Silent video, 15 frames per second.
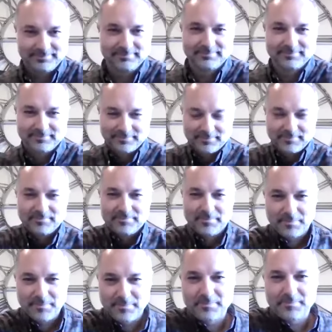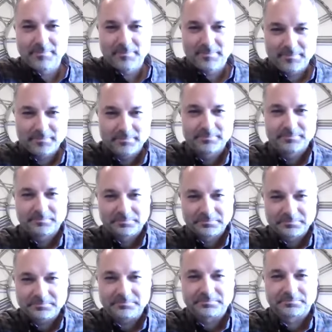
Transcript: just as they kind of move forward in